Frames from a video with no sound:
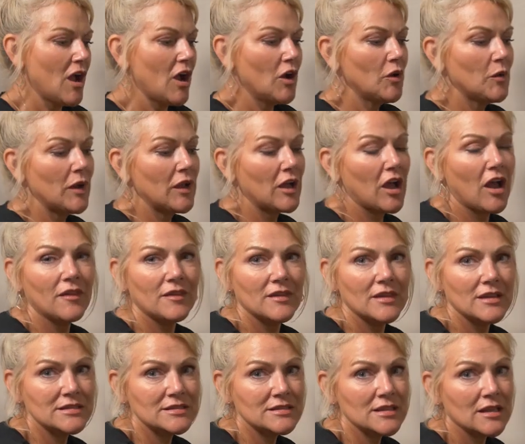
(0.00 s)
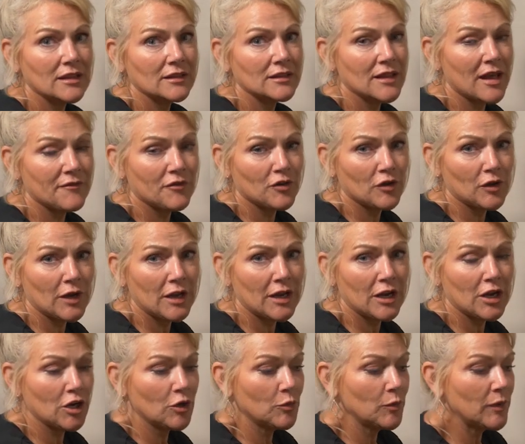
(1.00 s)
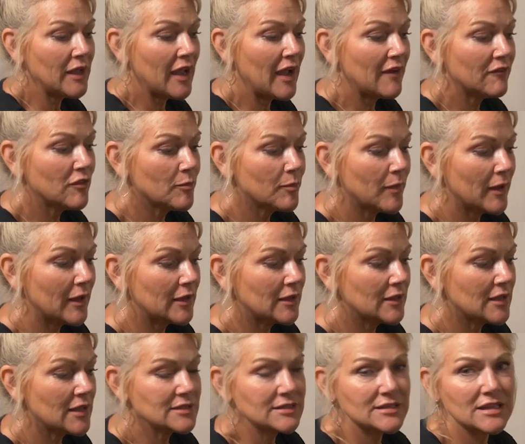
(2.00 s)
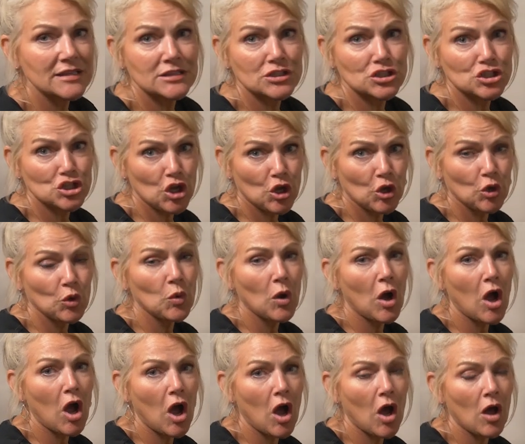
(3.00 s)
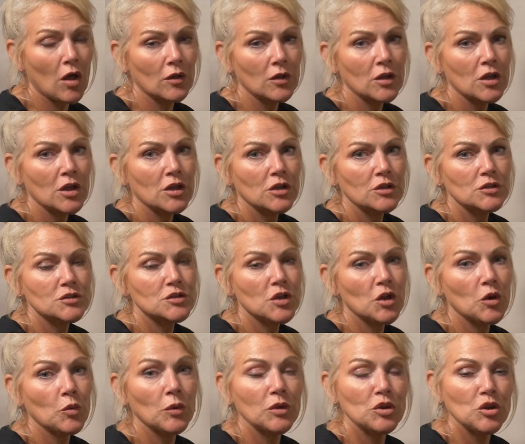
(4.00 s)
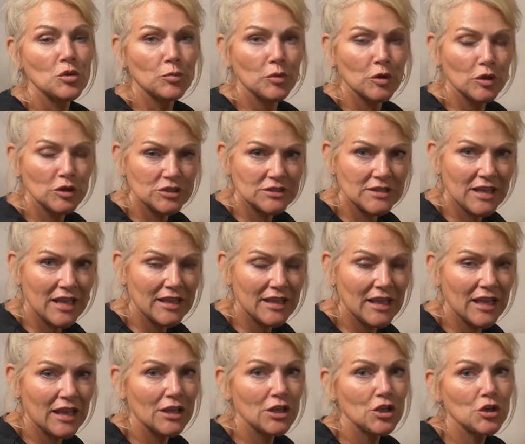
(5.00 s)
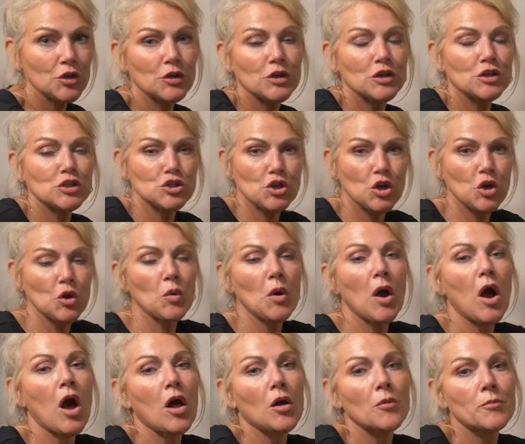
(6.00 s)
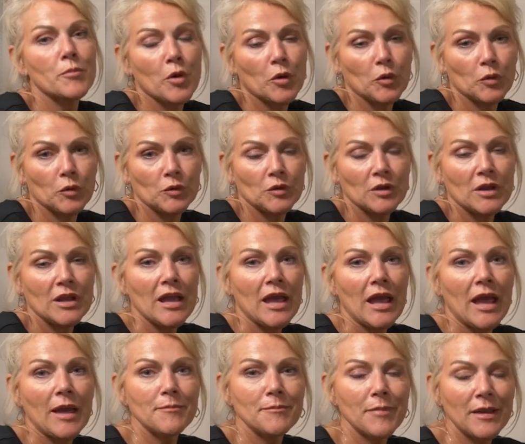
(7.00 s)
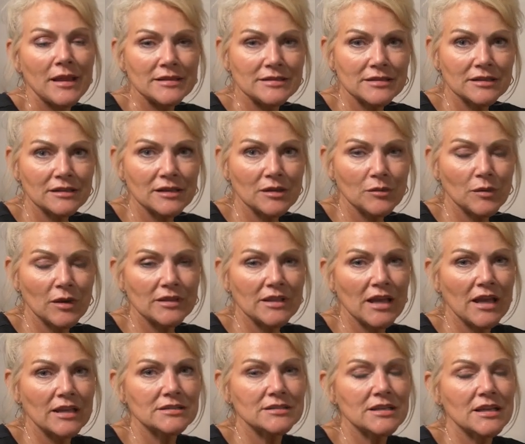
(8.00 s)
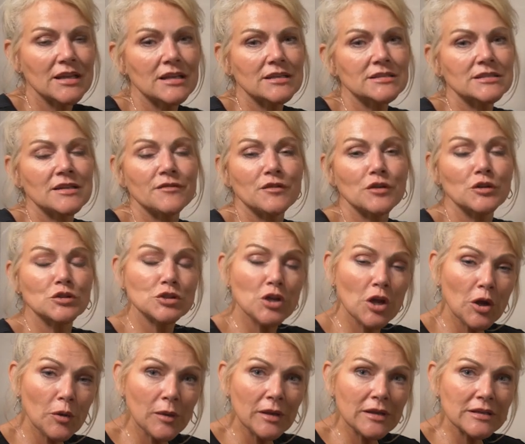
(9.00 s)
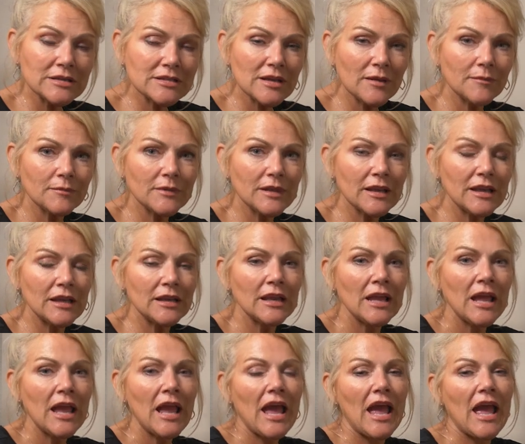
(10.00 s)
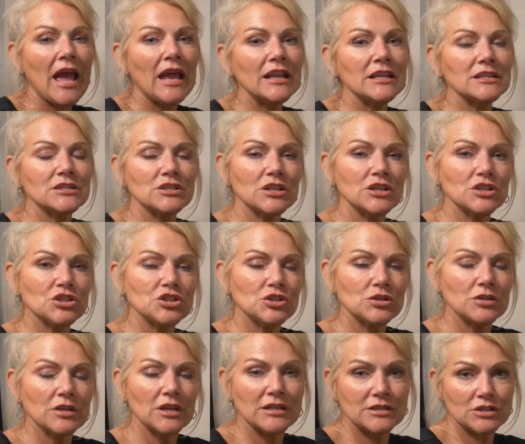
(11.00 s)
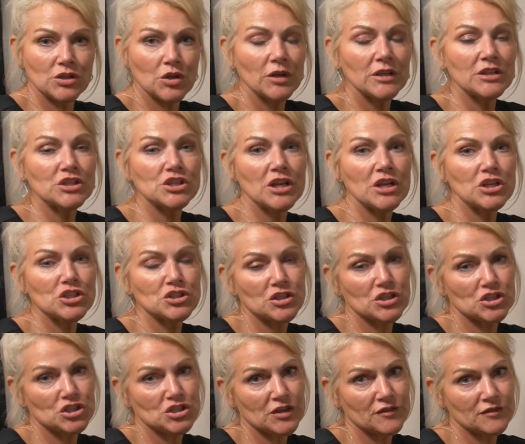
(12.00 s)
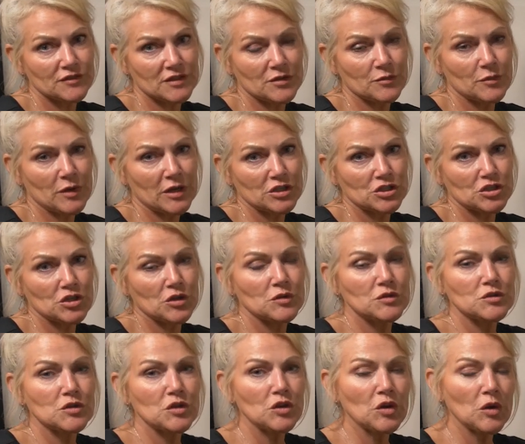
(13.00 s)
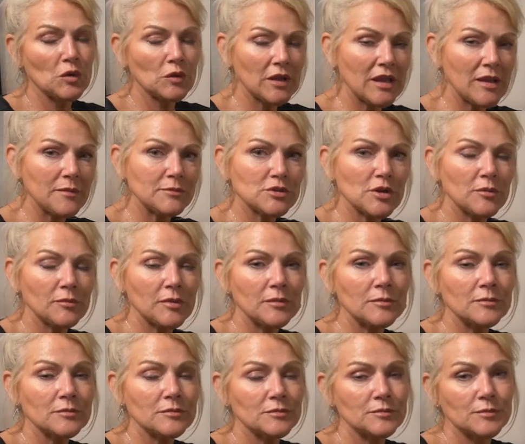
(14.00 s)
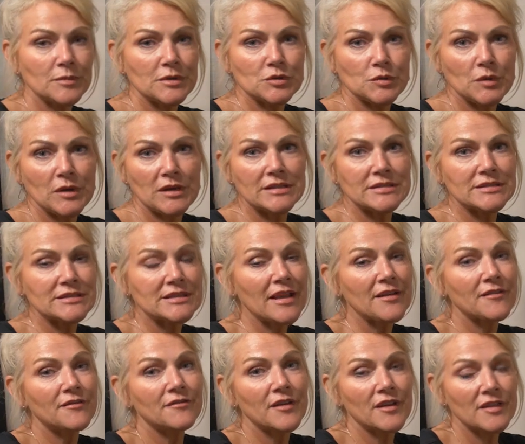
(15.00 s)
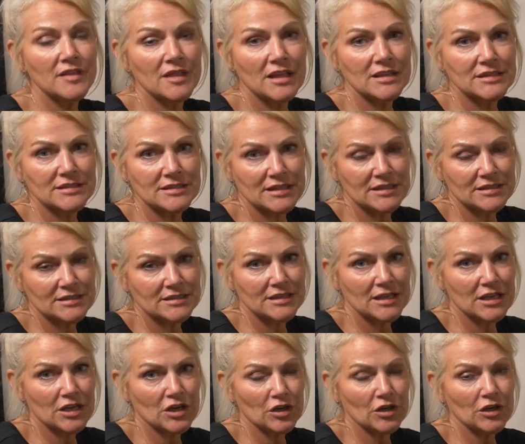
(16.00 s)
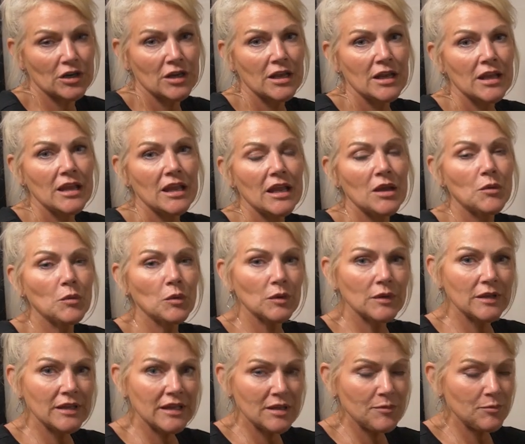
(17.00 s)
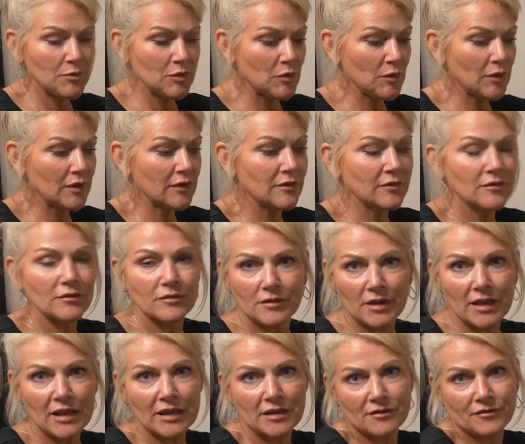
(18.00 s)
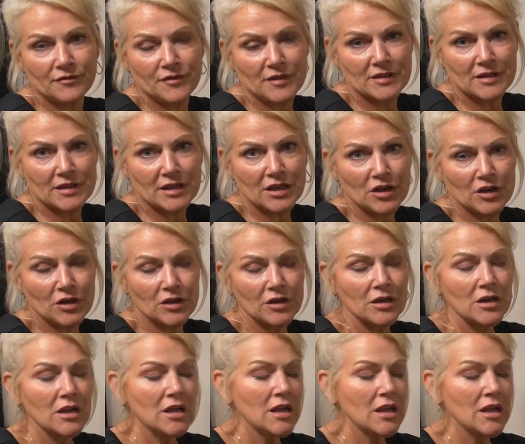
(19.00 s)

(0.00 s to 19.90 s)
All right, on this lever here we have a button that says tow haul. So when you push that in, you're in tow haul mode. And basically what that does, if you're towing something, and it's going to change the shifting ratio so you don't keep jumping between, say, 5th and 6th gear. It will keep you in in fifth gear.